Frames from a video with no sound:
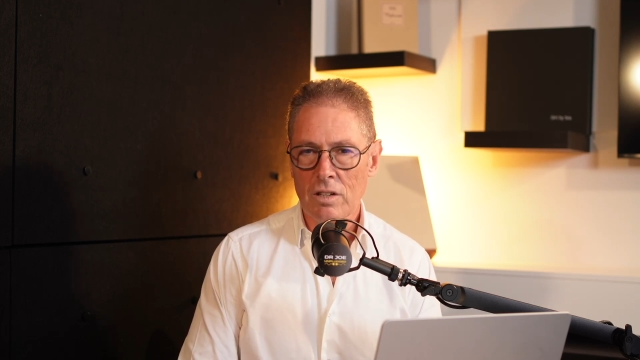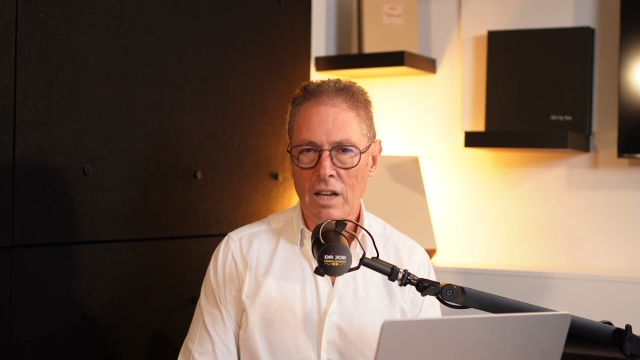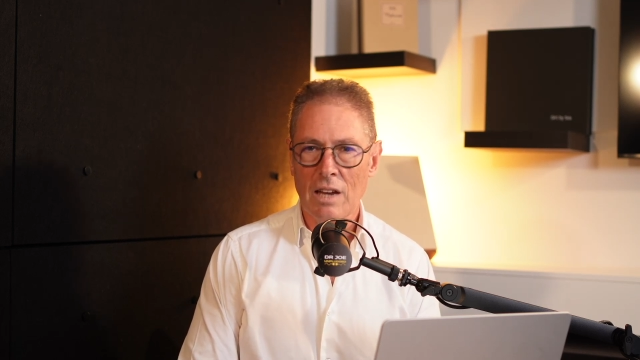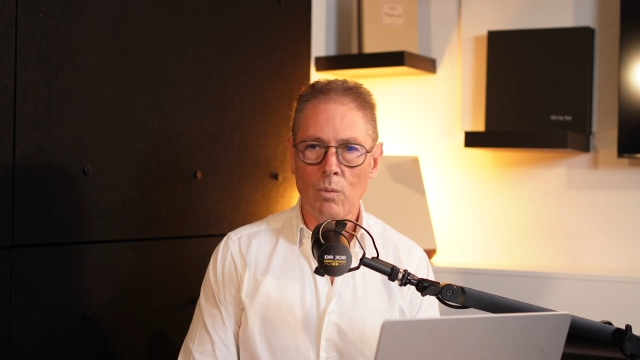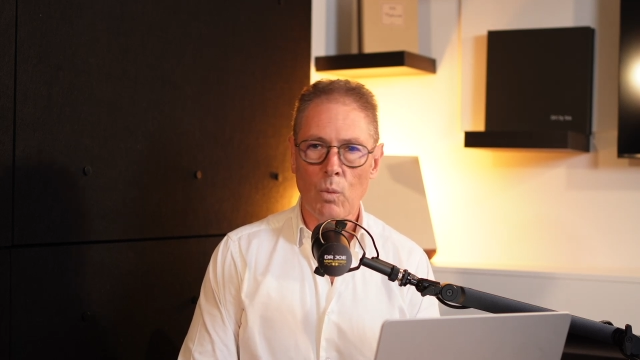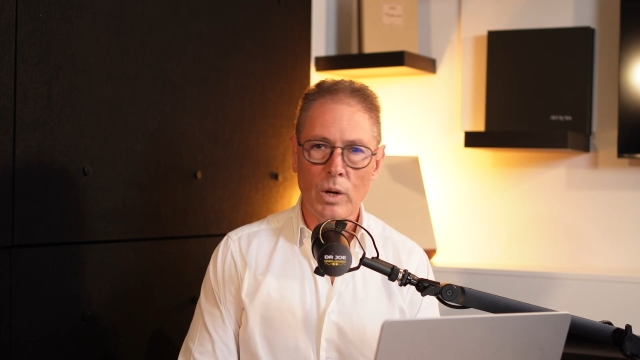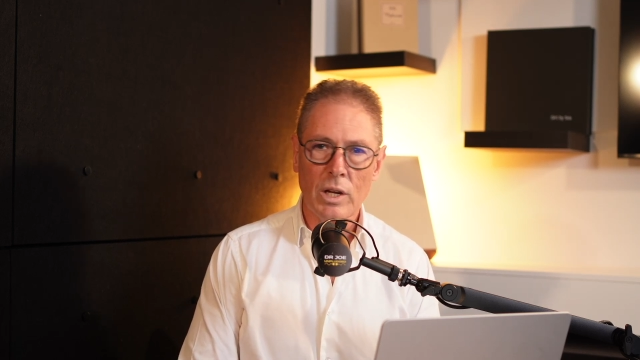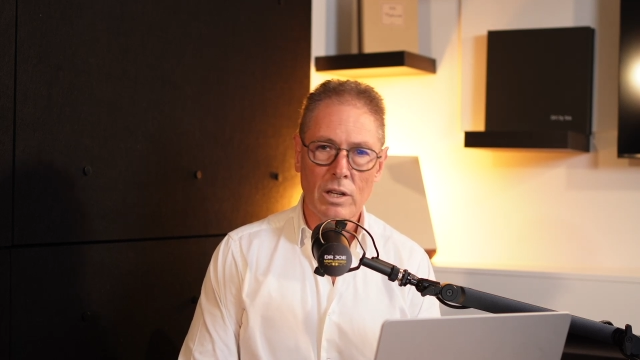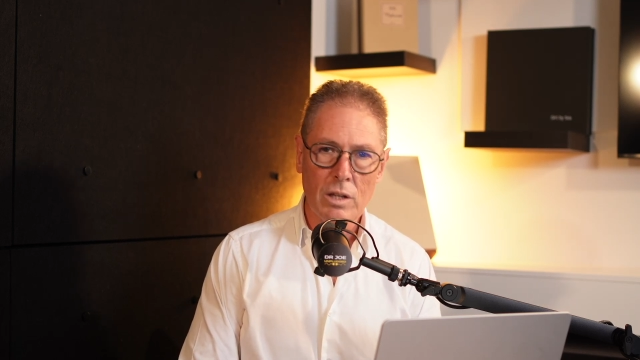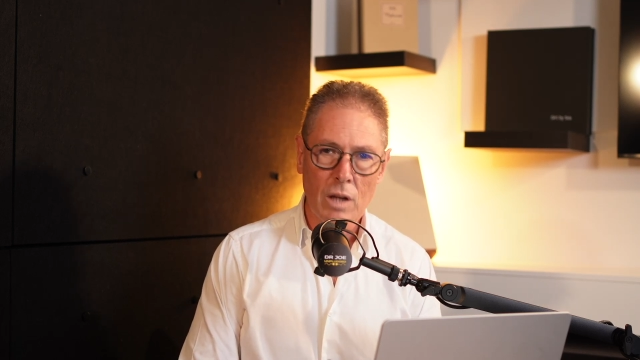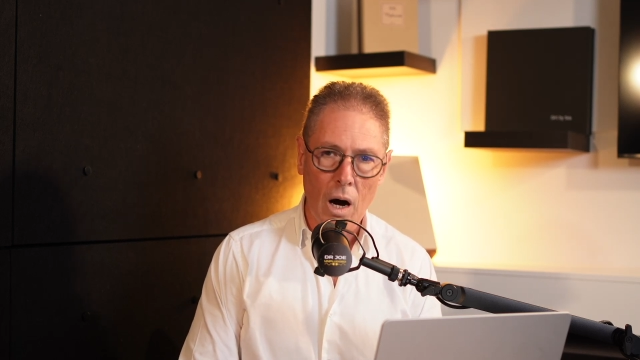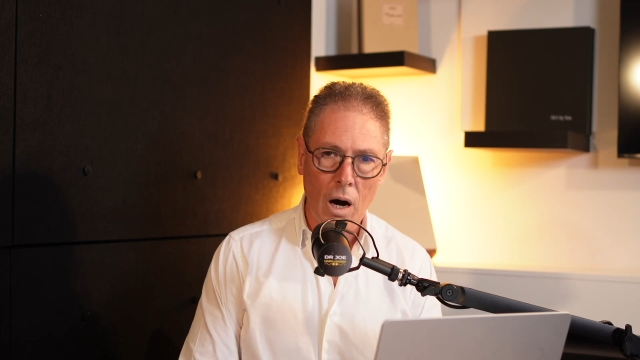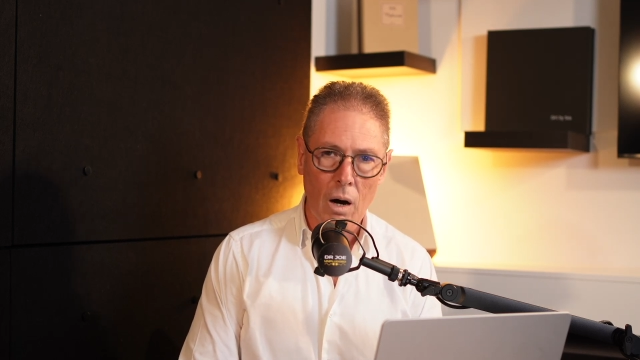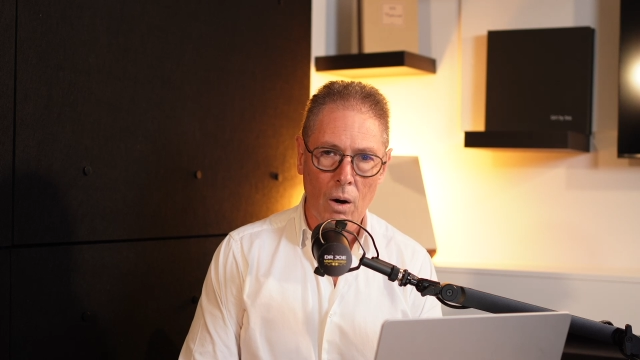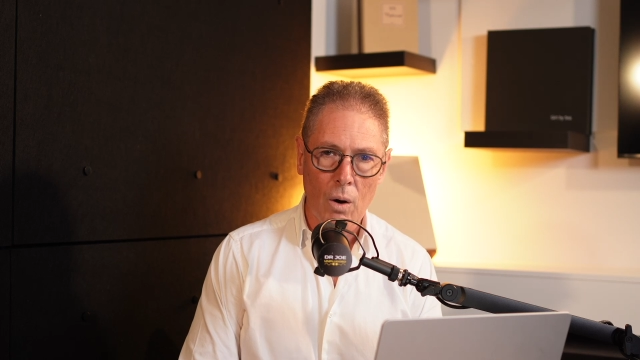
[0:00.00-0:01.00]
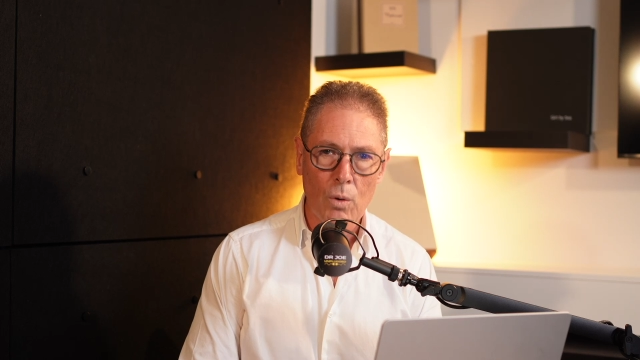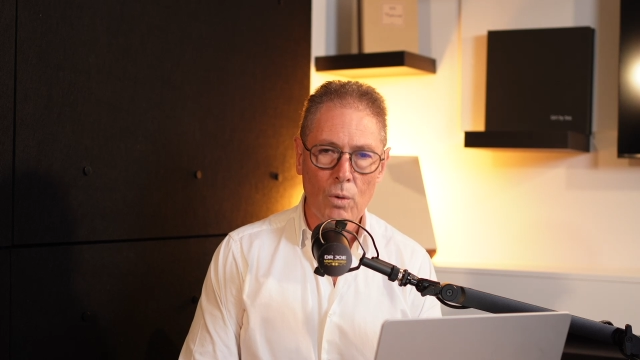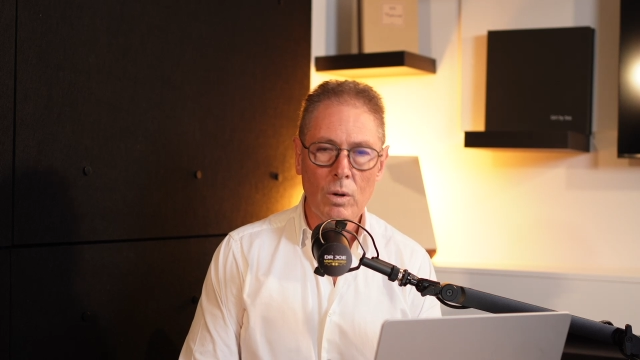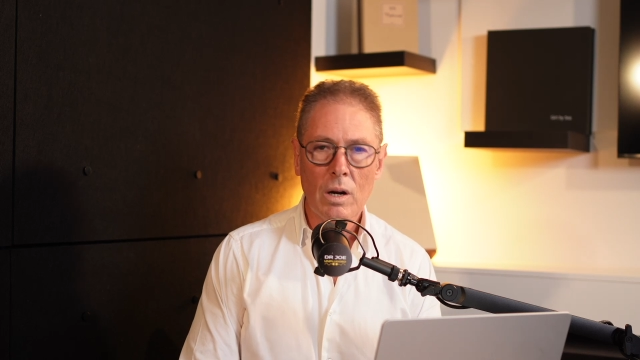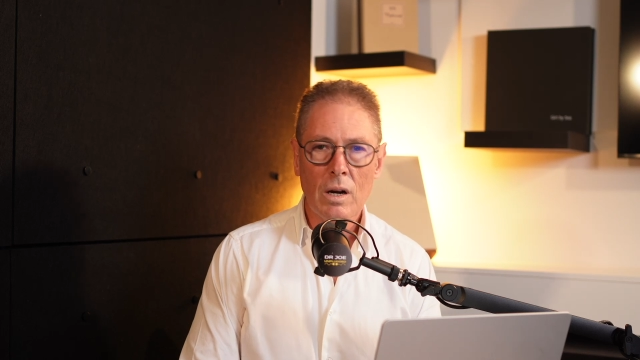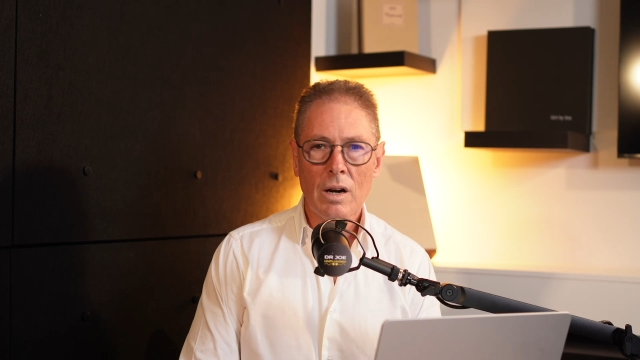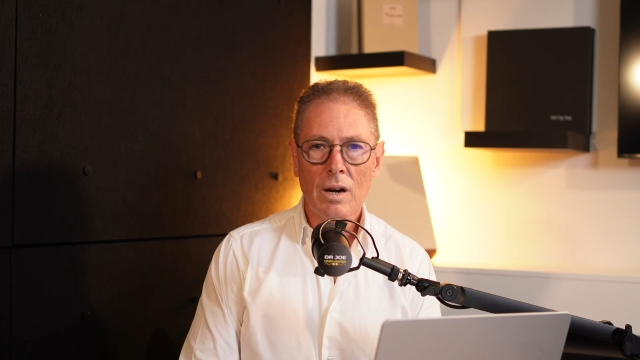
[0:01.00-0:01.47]
And we know
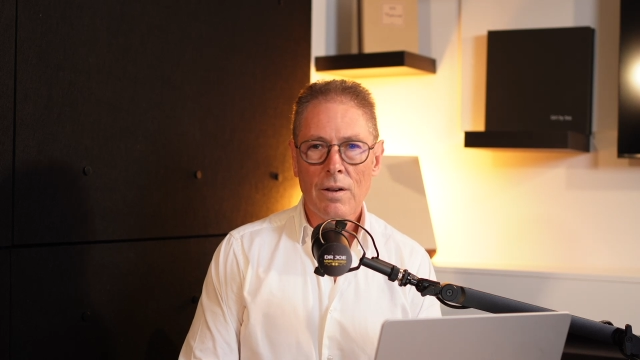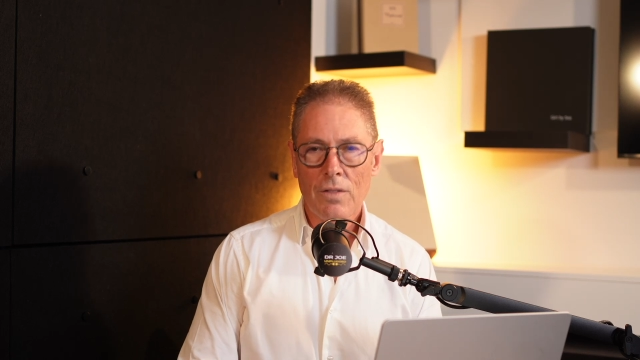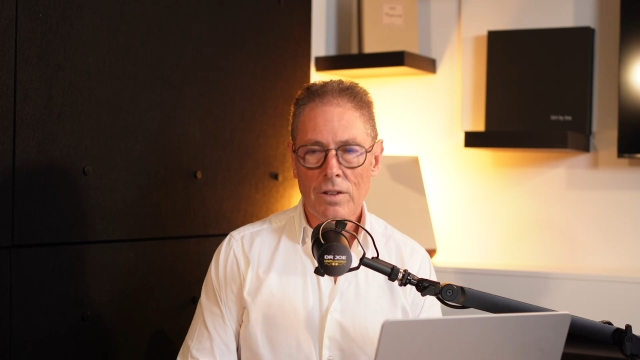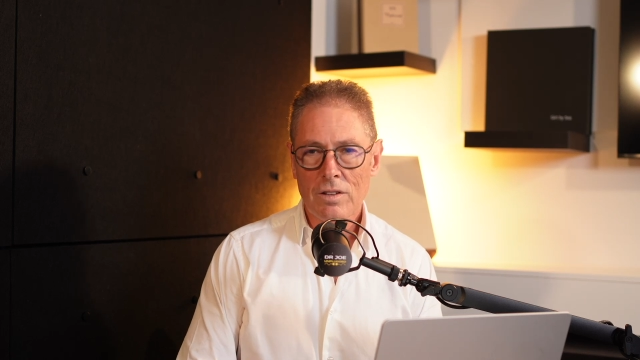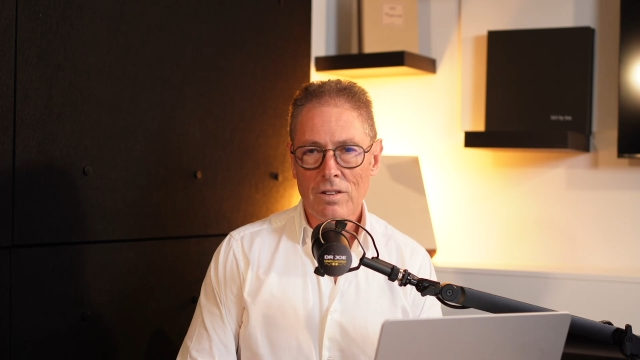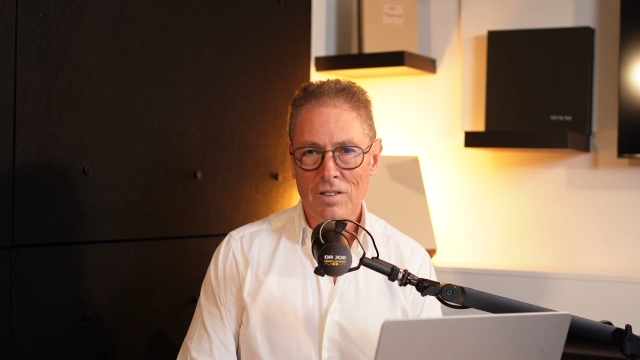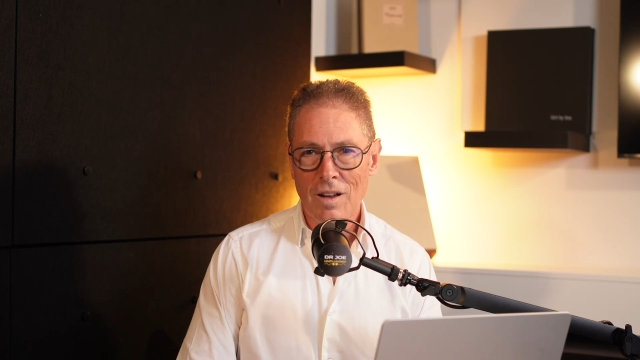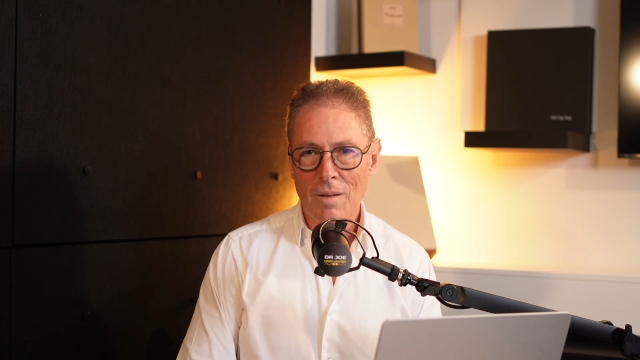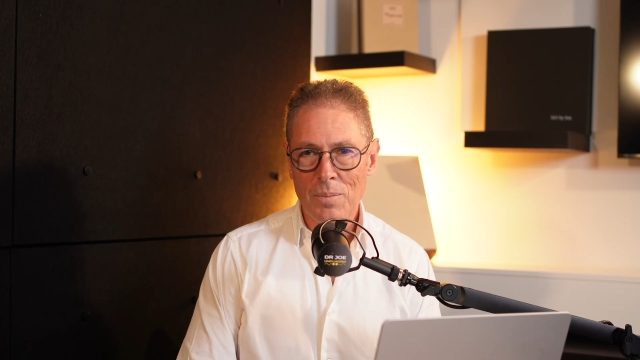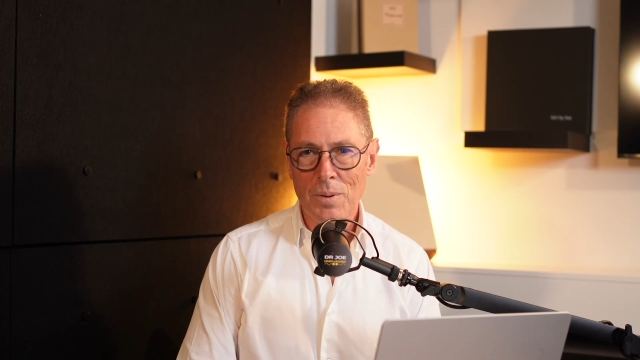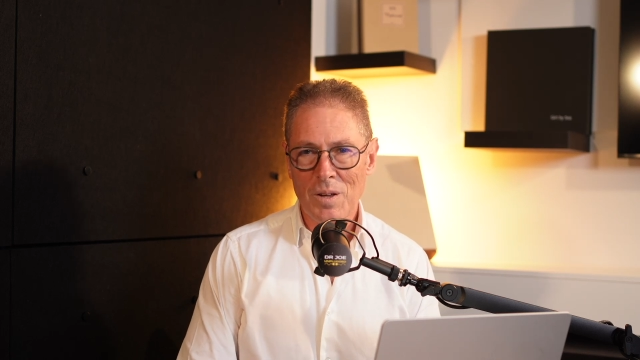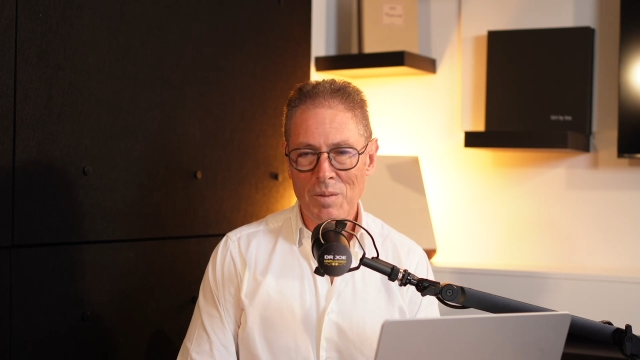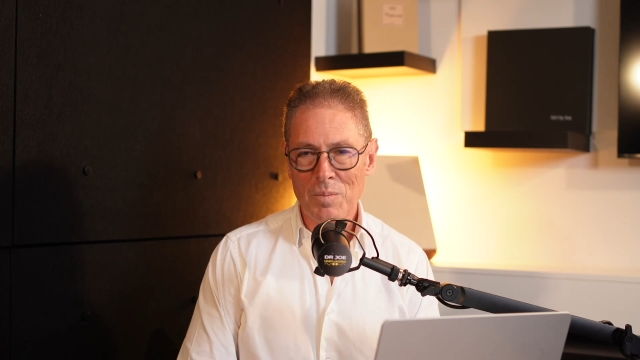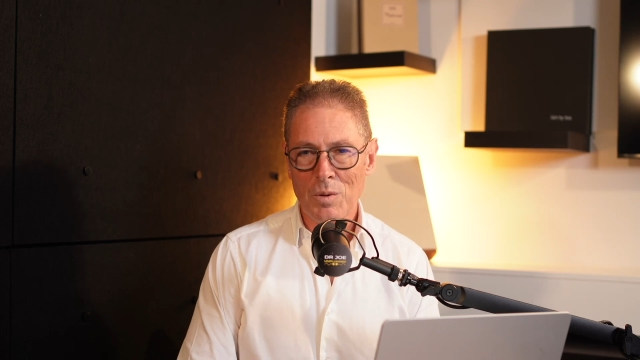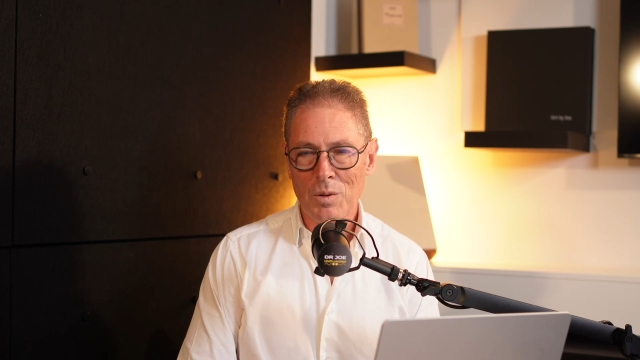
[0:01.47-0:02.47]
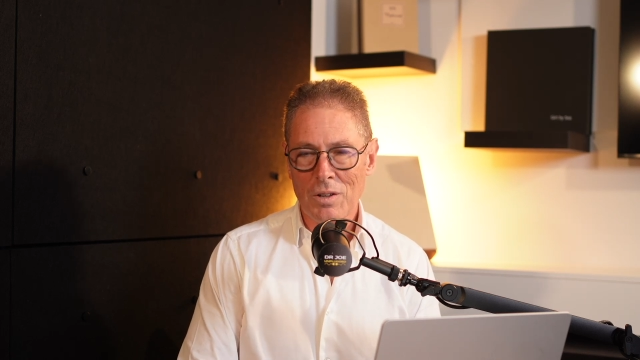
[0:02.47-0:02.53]
that some people